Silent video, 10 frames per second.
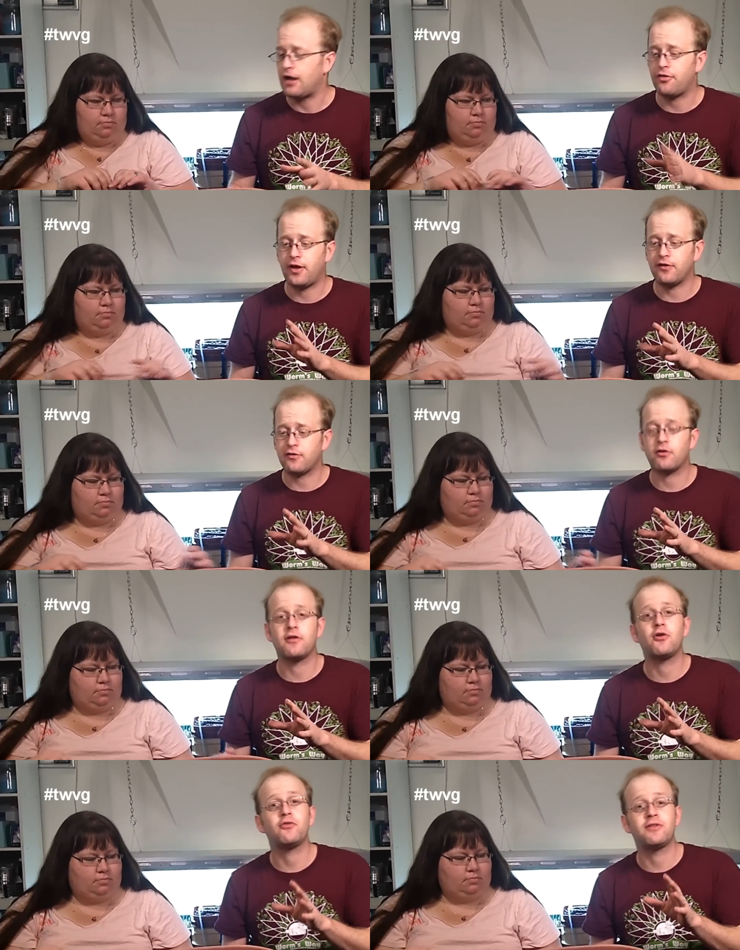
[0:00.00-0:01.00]
Speaker 1: Now things
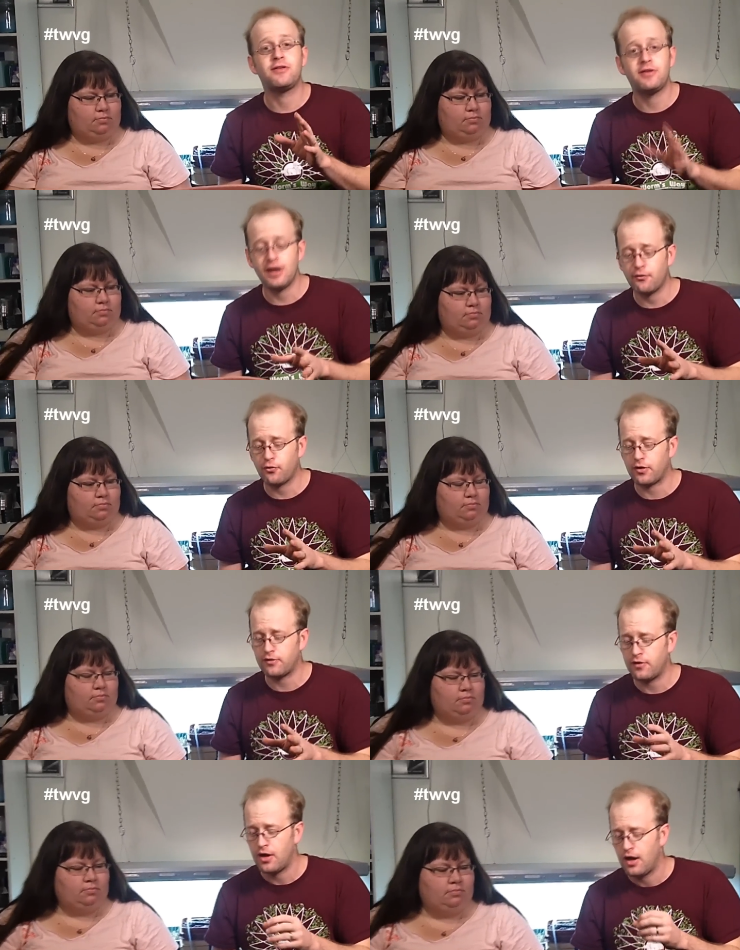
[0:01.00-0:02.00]
are a little
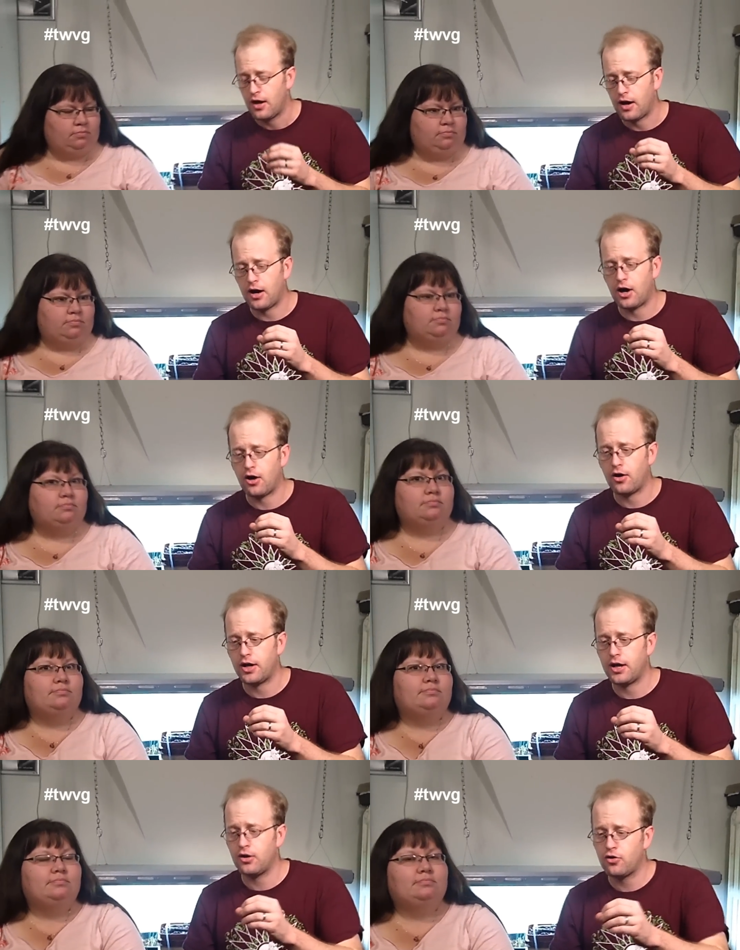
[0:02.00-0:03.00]
different
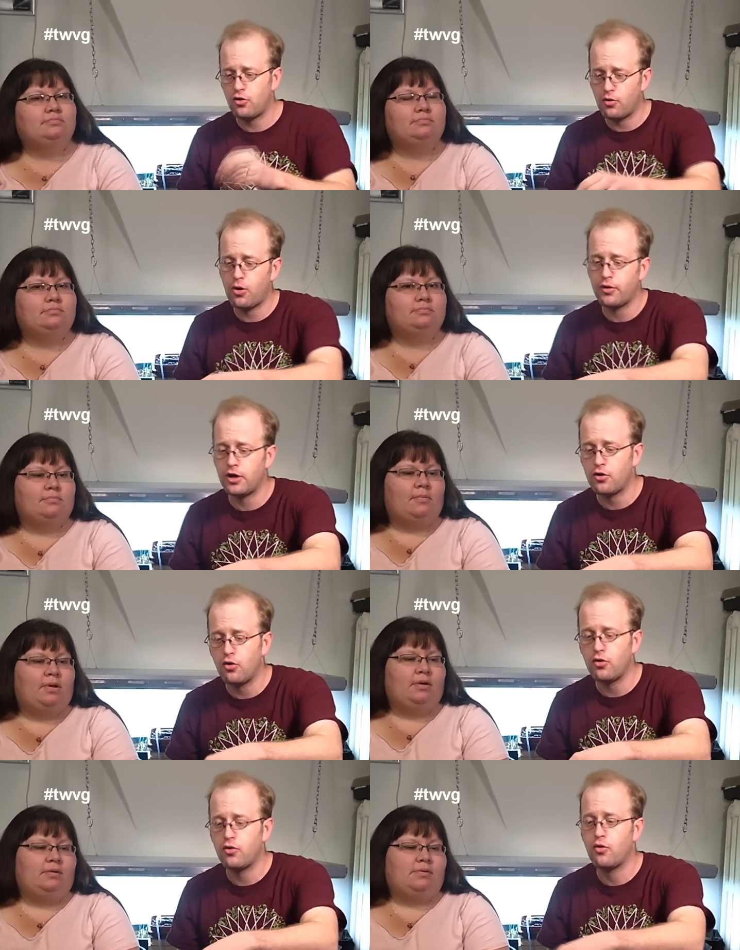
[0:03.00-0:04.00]
uh, in growing
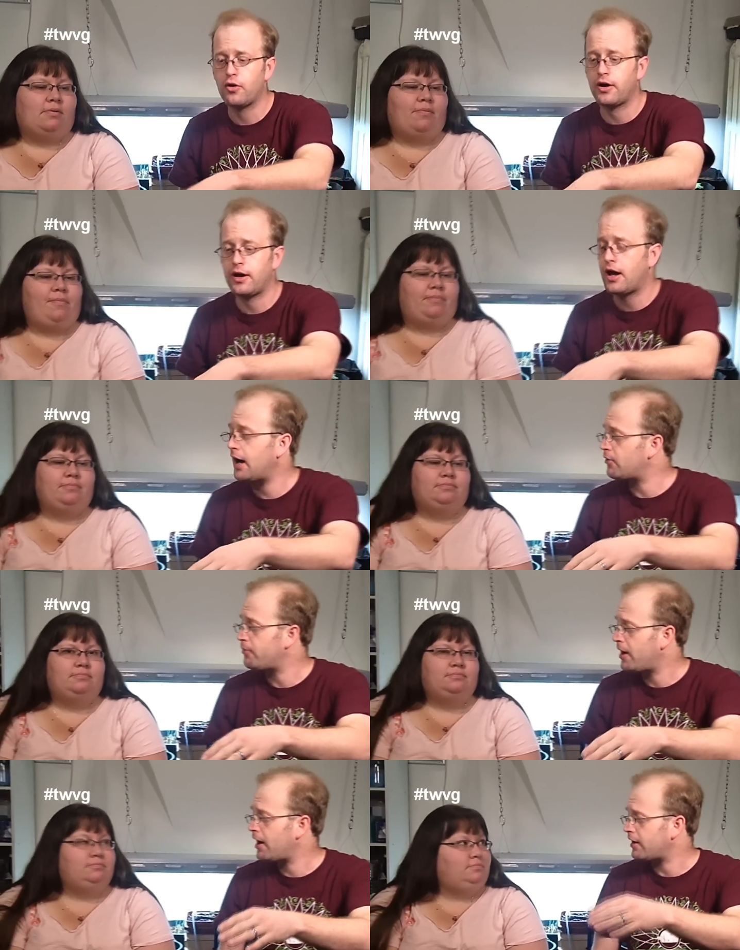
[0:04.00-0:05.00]
in coco coir and
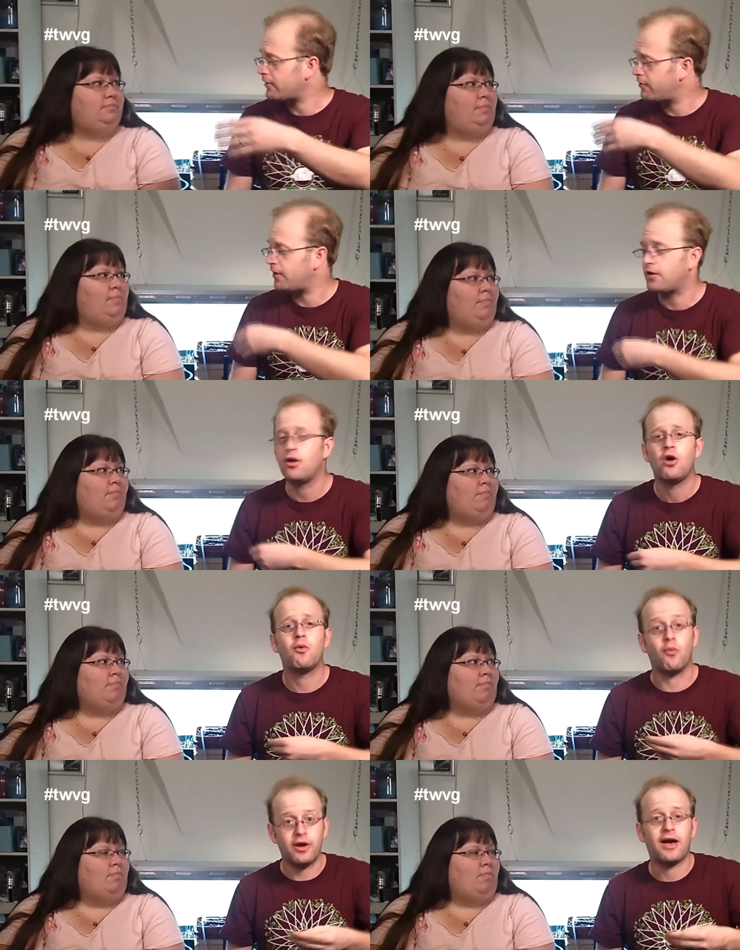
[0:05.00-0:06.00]
hydroponics
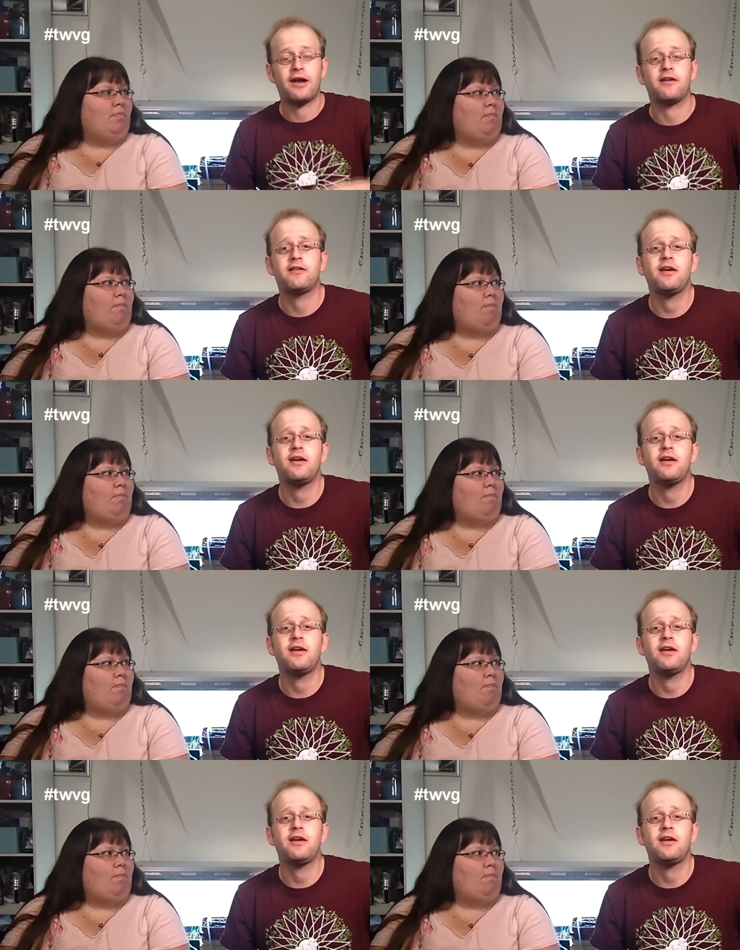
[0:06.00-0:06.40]
than what we had